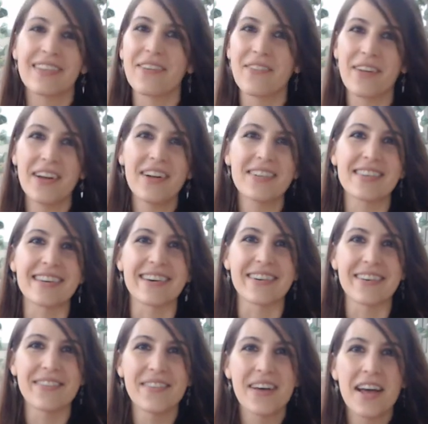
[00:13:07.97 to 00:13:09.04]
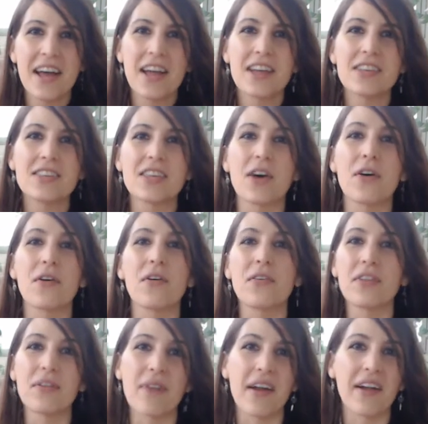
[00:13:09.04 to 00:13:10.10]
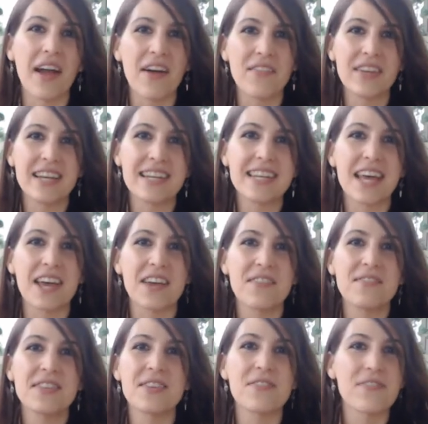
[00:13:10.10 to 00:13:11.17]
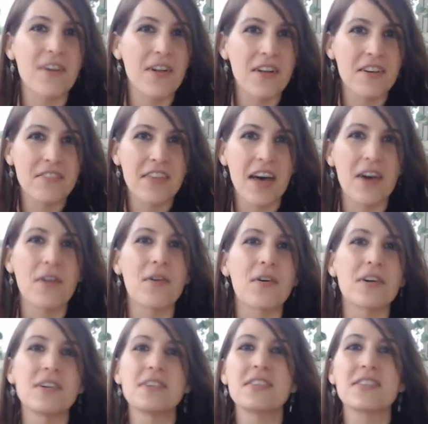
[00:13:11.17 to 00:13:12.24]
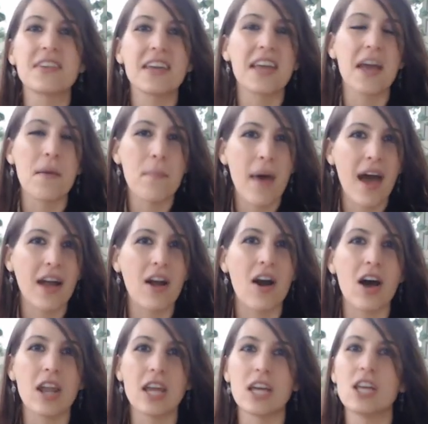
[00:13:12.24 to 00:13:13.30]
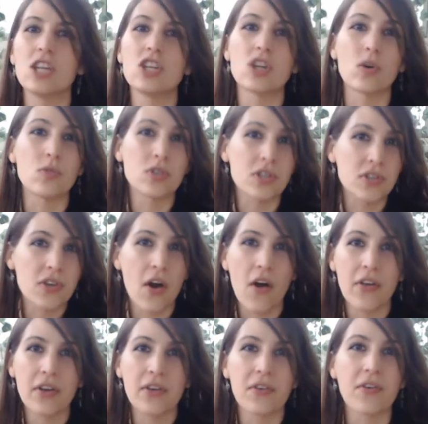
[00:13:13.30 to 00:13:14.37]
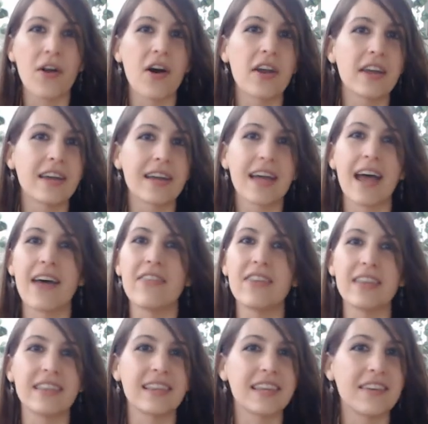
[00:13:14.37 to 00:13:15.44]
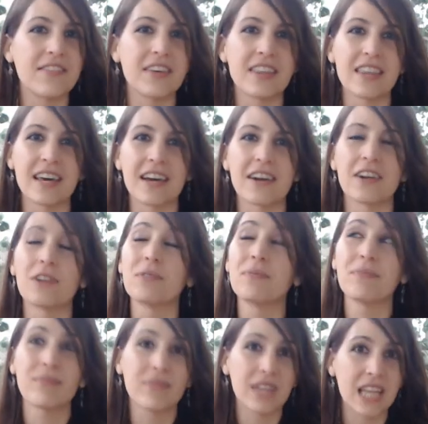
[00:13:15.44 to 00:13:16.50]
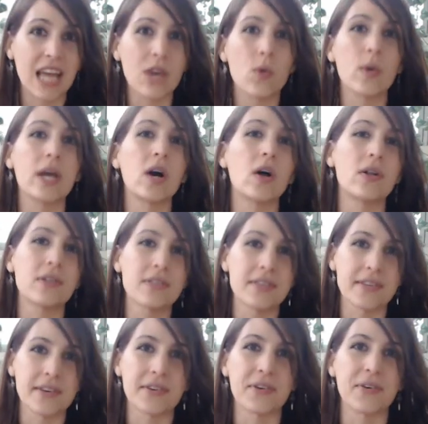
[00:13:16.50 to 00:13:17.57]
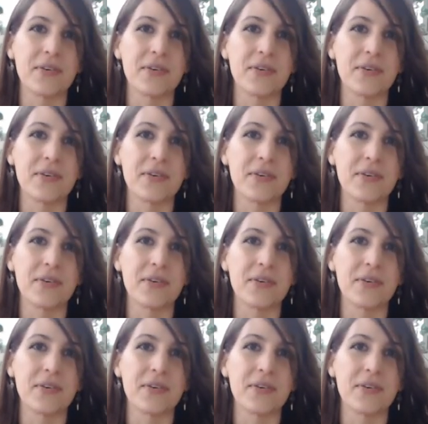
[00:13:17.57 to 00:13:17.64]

We all do. So no matter how many times you fall off that horse, get back on it. Don't just call it chronic and then leave it there like we all do.